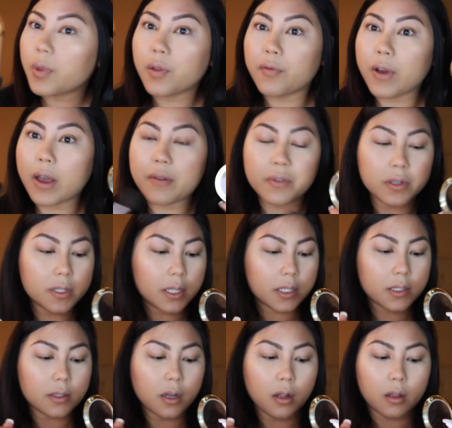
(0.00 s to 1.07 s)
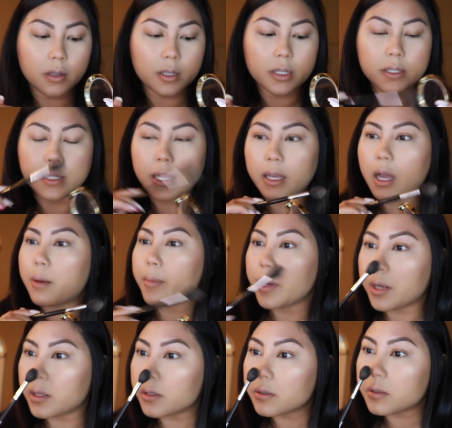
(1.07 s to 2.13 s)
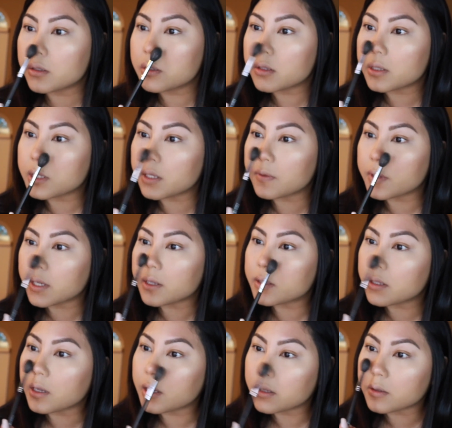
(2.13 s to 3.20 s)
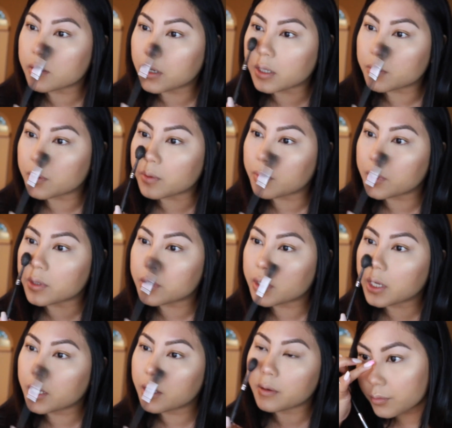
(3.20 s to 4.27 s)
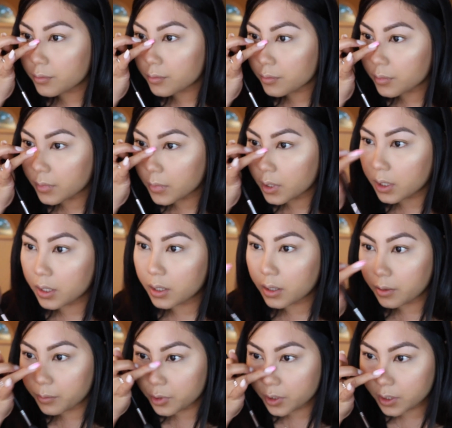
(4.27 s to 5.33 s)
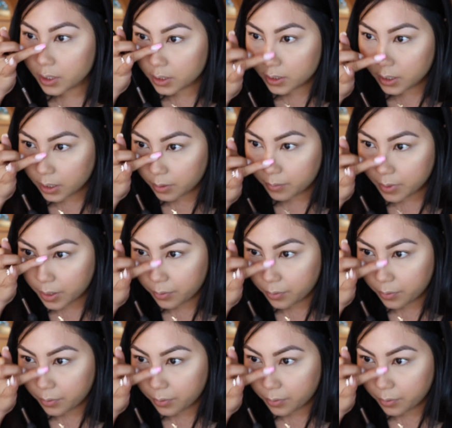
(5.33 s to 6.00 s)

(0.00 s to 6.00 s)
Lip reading: $5 or $6. I got mine at CVS, in case you guys were wondering. And I'm just gonna take my